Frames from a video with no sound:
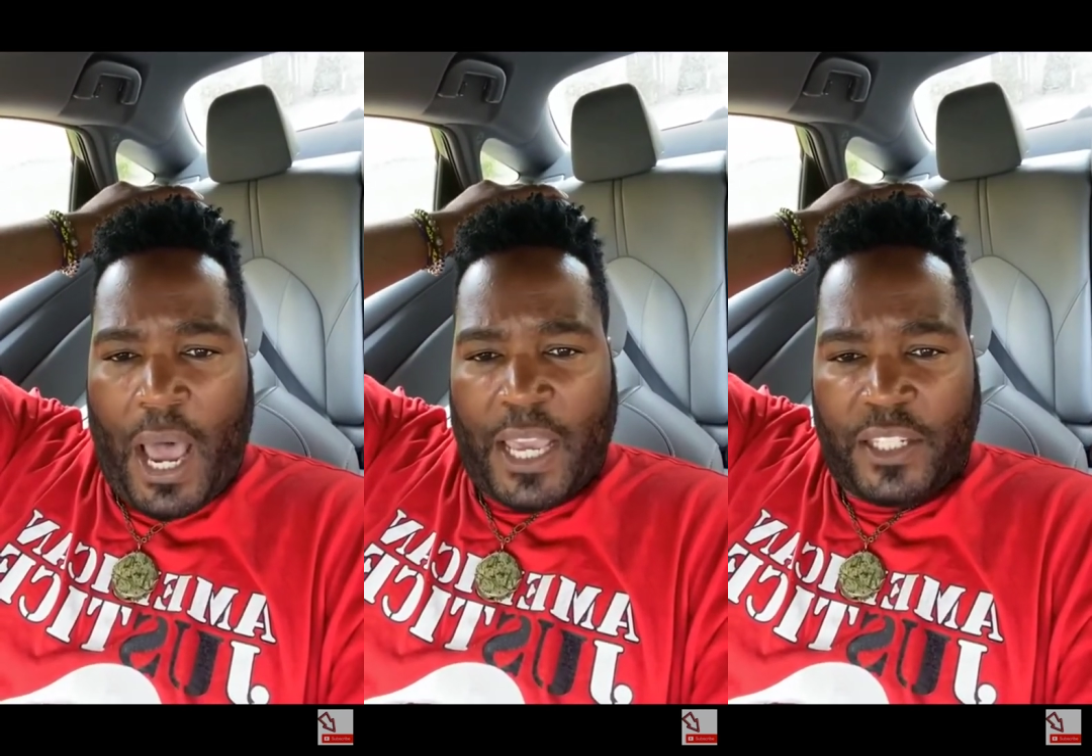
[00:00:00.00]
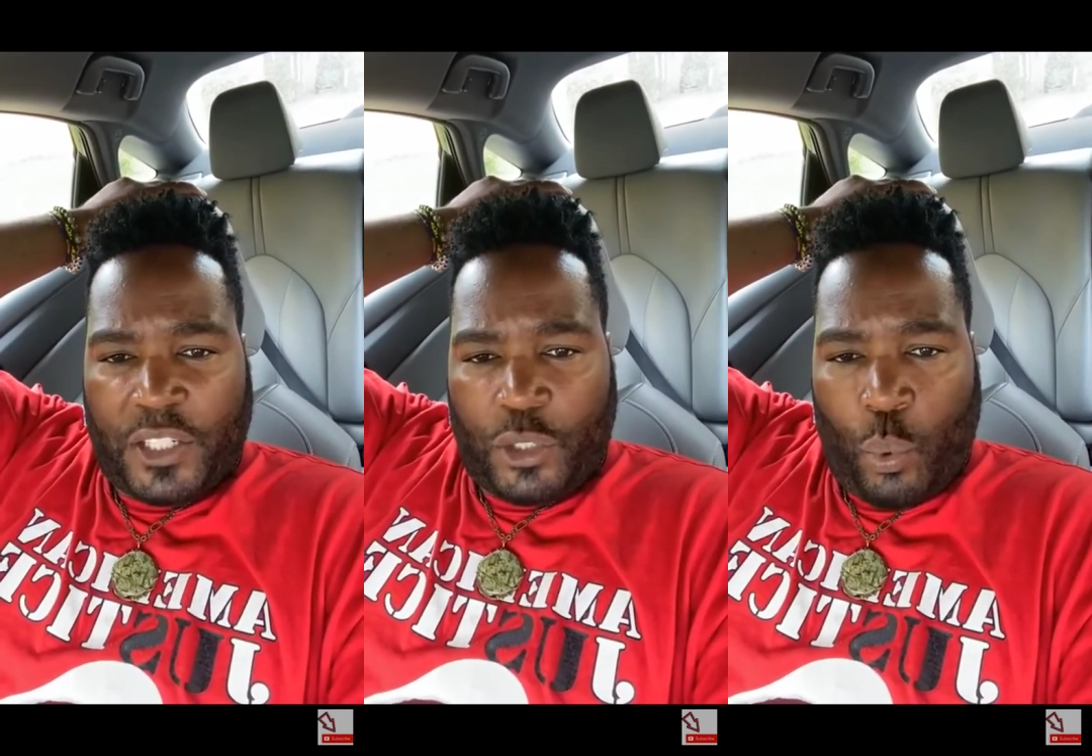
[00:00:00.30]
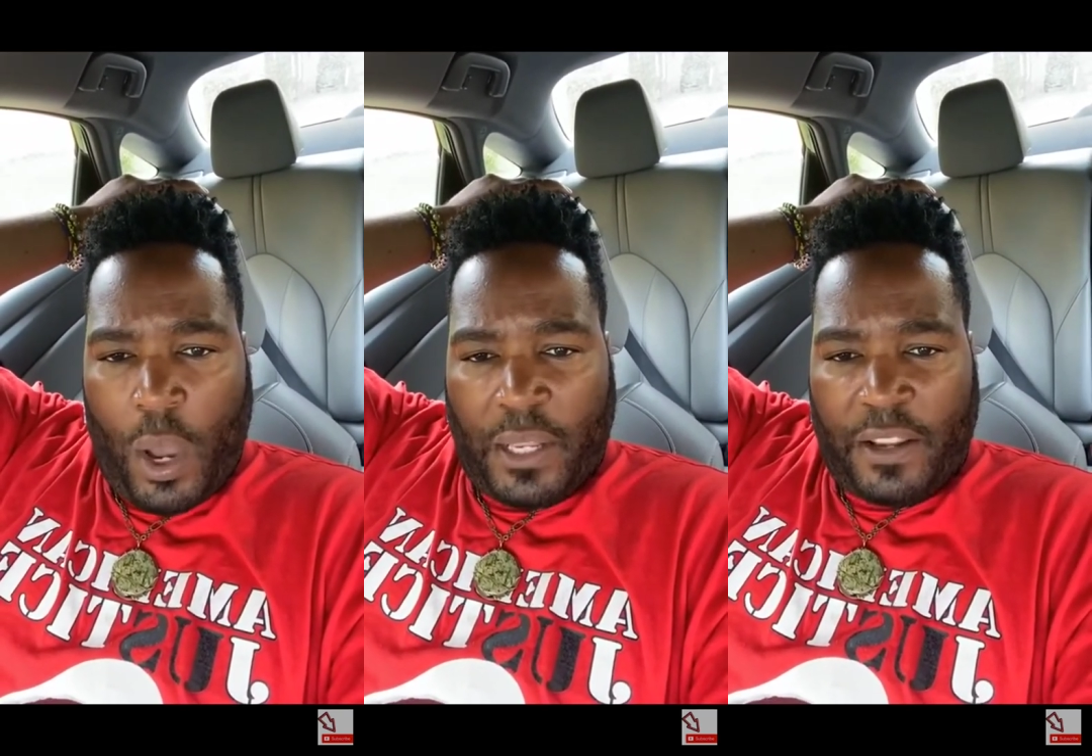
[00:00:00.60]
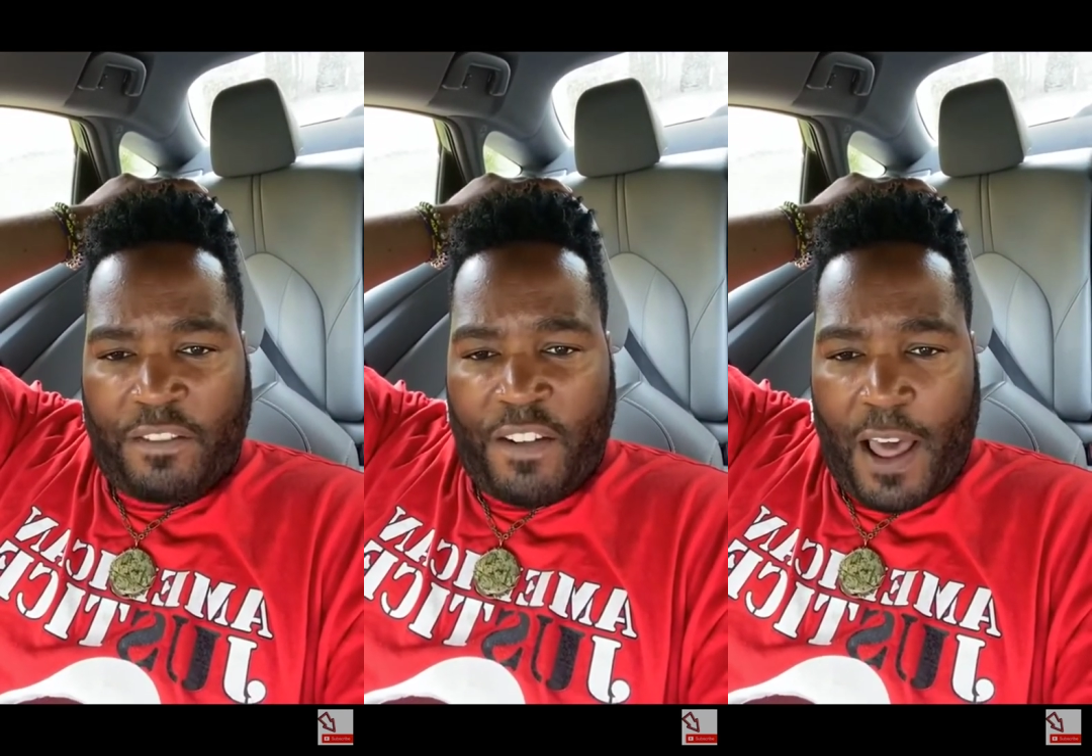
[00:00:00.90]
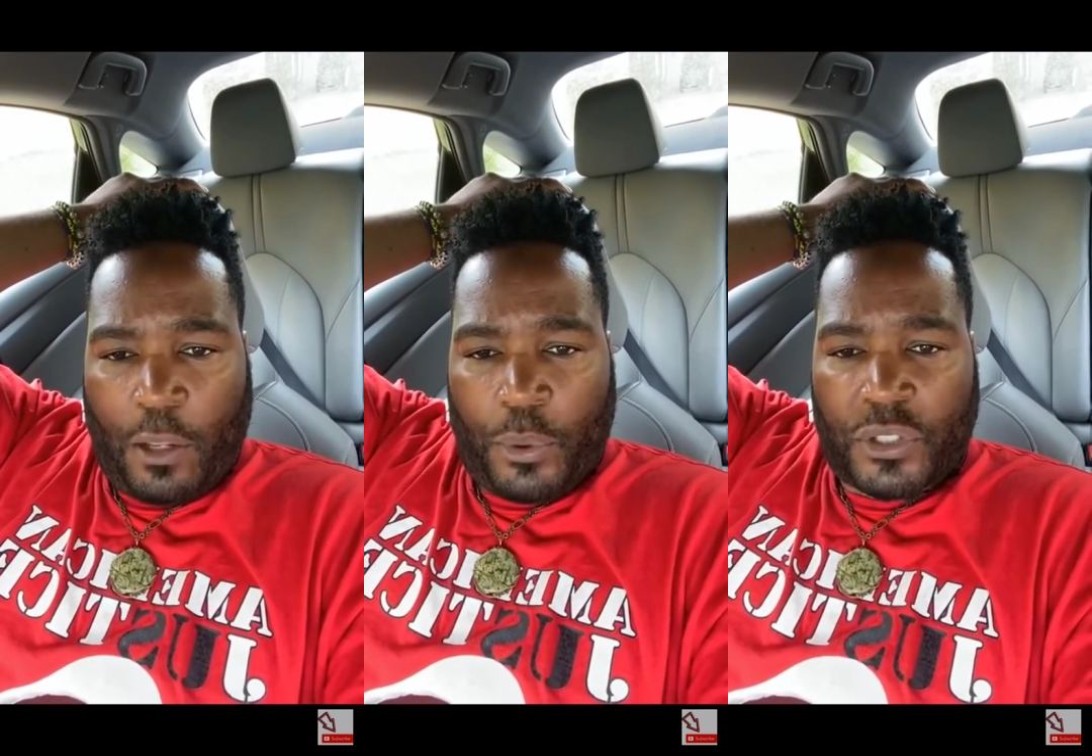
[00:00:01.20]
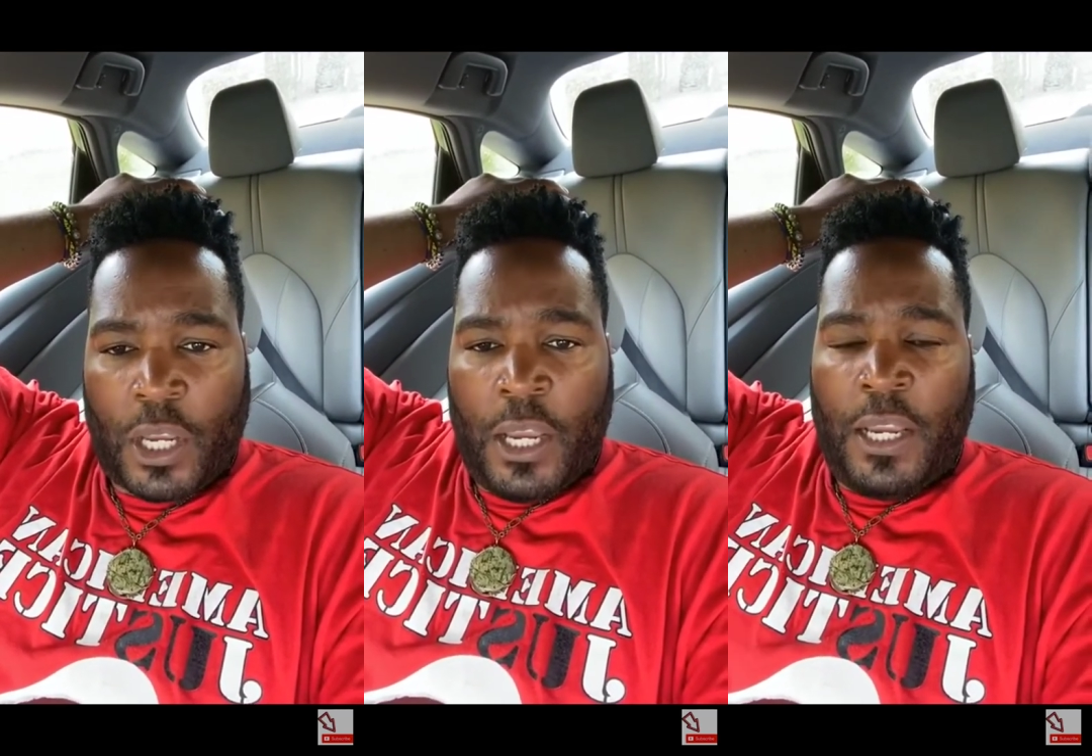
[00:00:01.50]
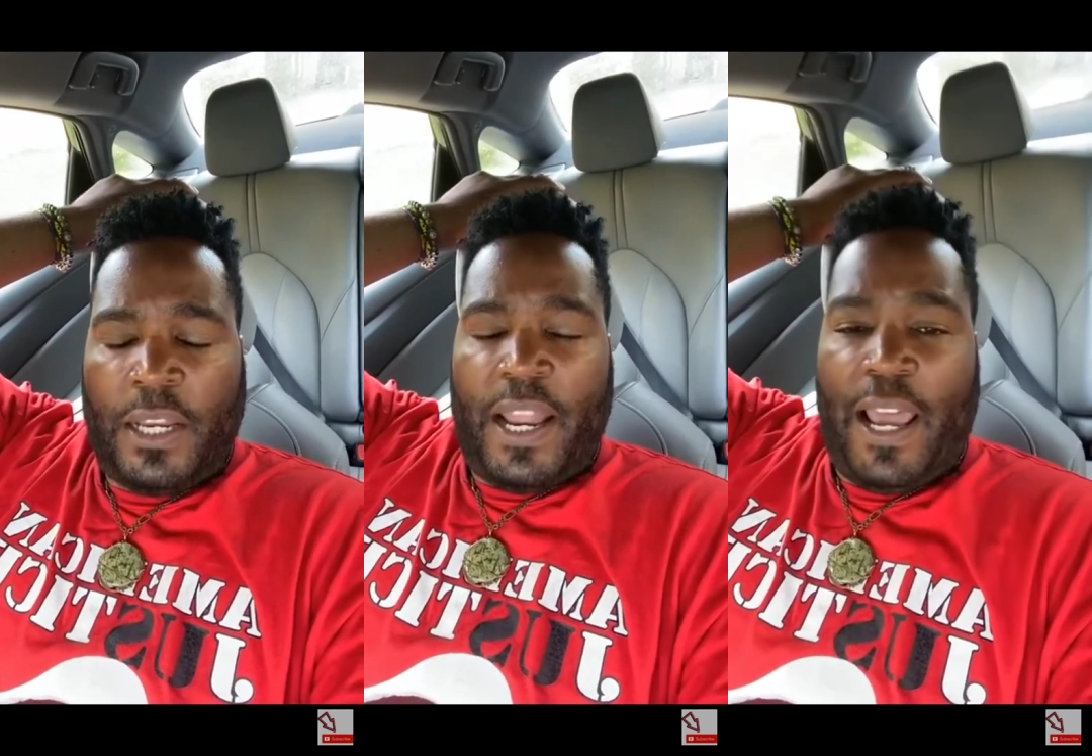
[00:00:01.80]
ice-dwelling followers.
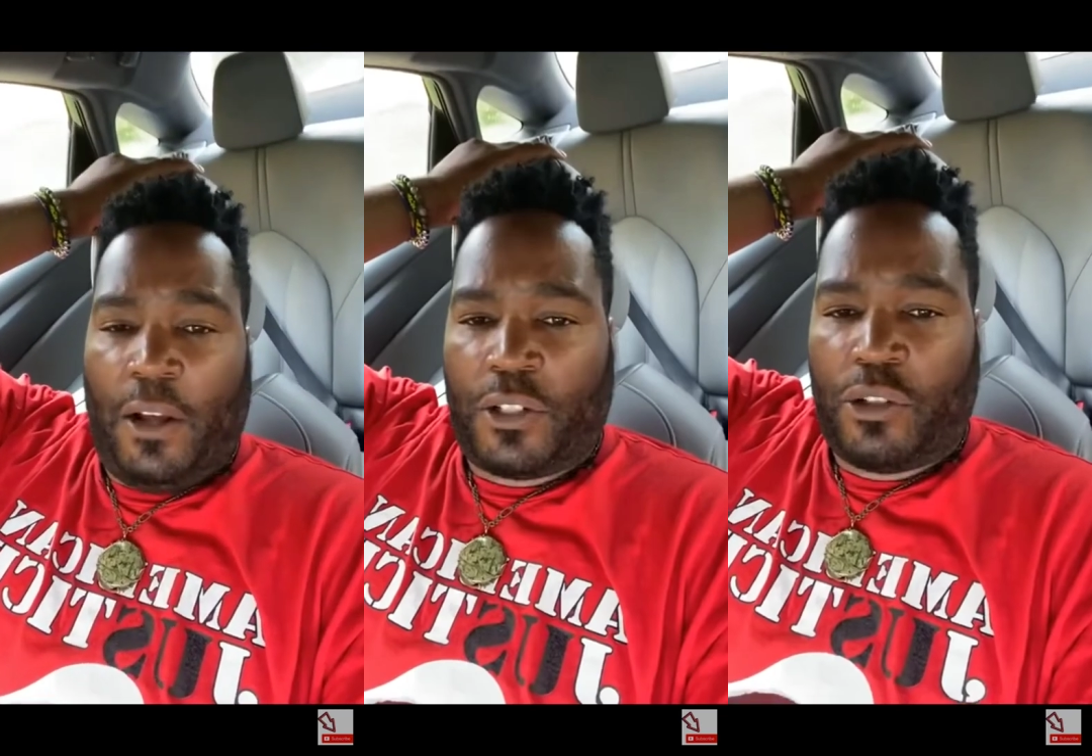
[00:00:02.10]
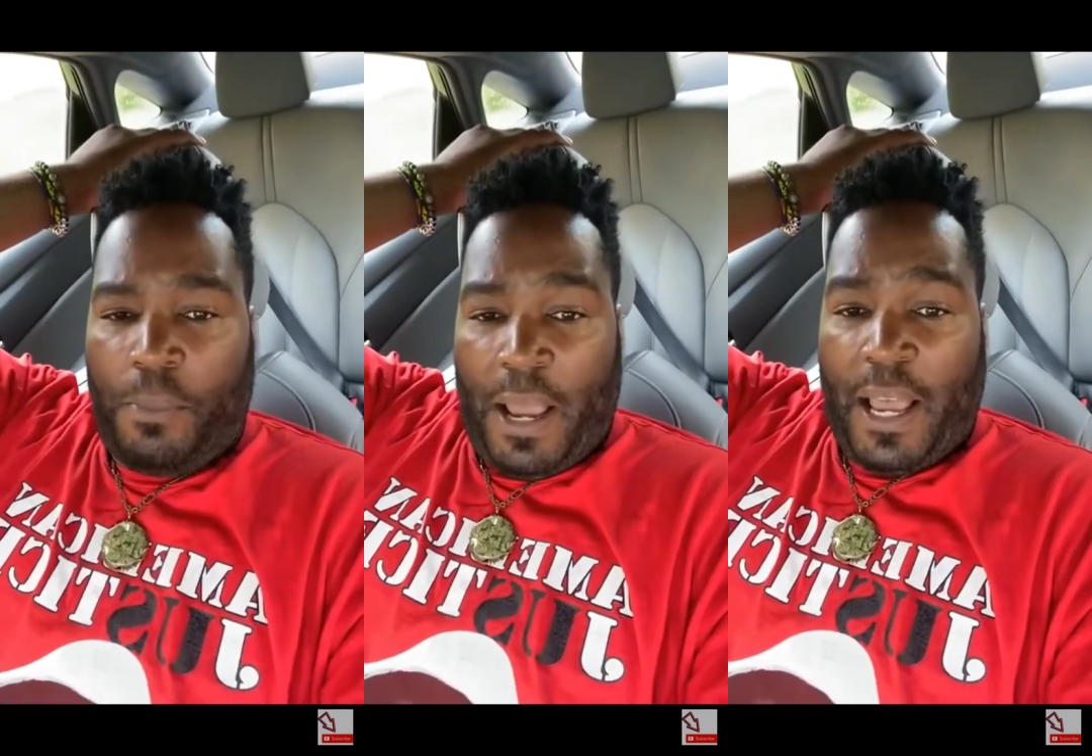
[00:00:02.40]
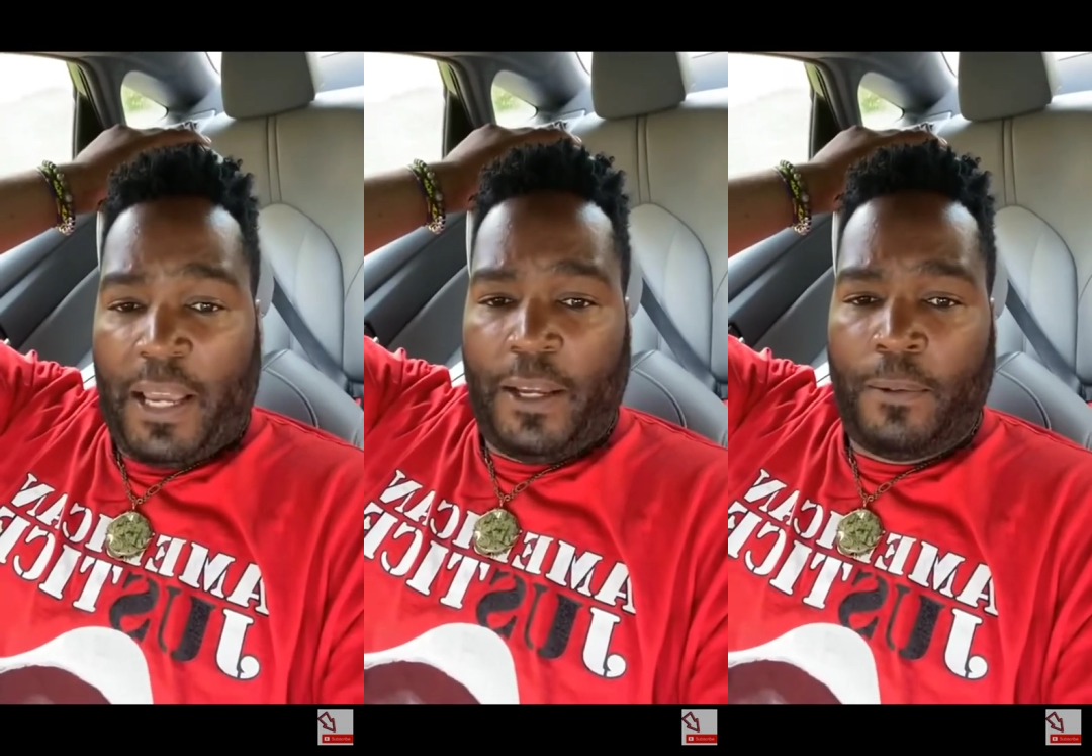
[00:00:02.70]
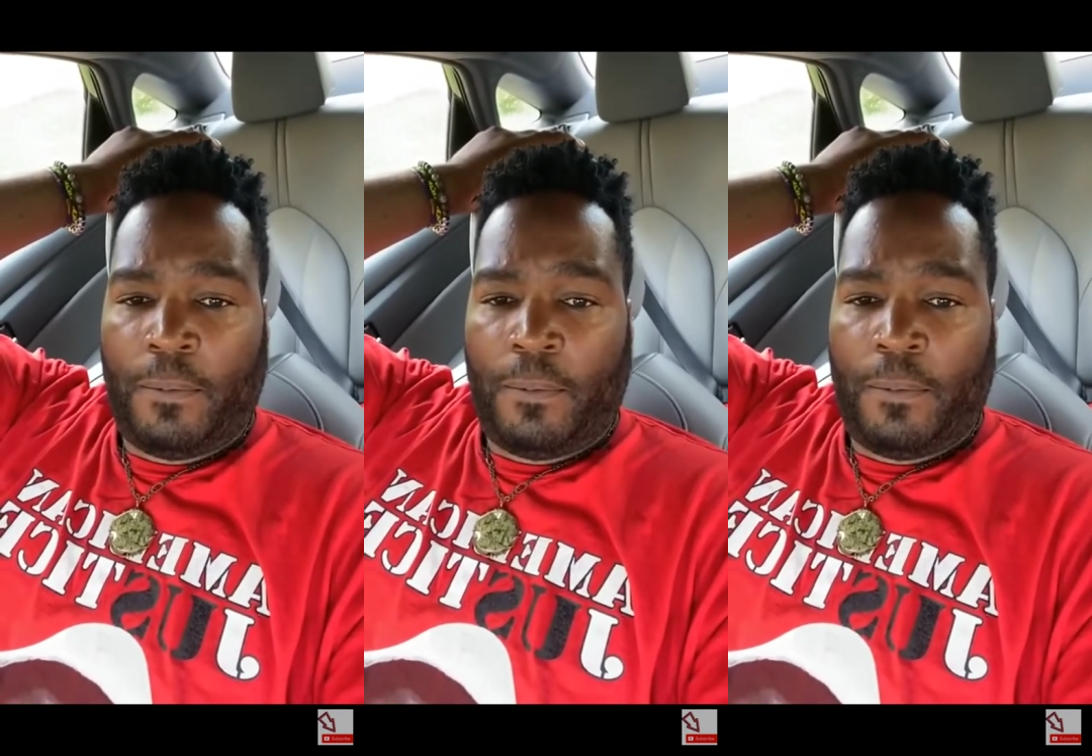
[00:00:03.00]
Now, to my